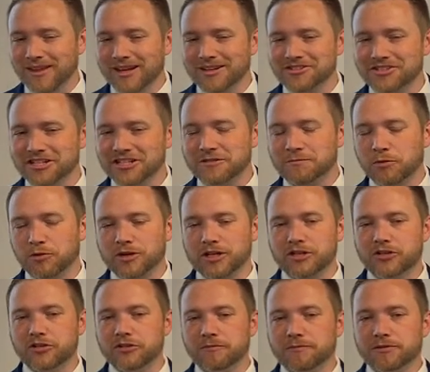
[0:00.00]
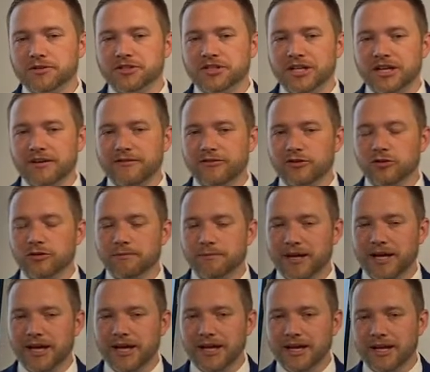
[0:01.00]
6.2% of your
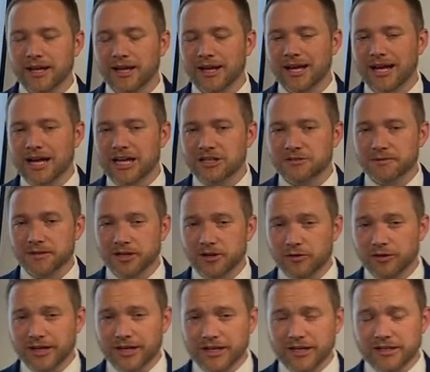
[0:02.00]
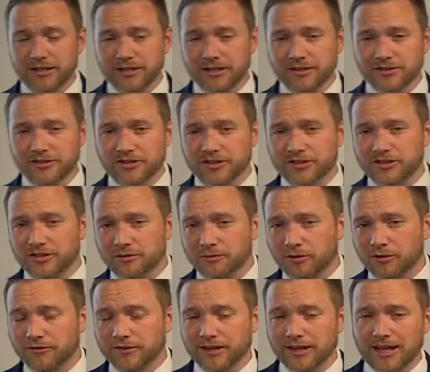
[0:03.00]
pay has been going into the system
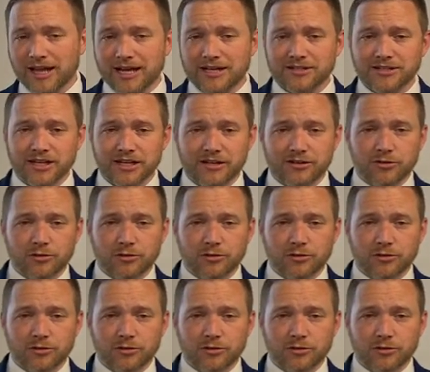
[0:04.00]
over the last 10,